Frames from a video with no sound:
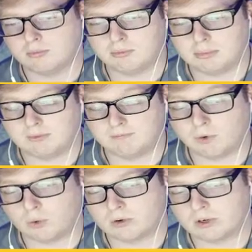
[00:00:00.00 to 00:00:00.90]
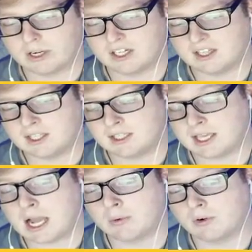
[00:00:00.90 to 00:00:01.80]
before I get the
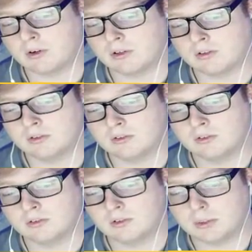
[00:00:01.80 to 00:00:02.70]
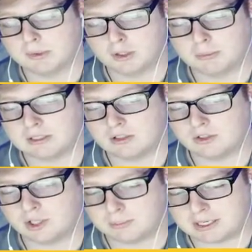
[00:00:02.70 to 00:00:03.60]
encounter. I'm going to go back to the
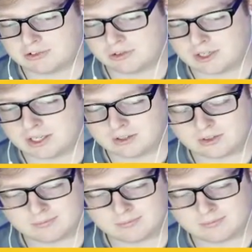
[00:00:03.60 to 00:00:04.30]
same patch of grass.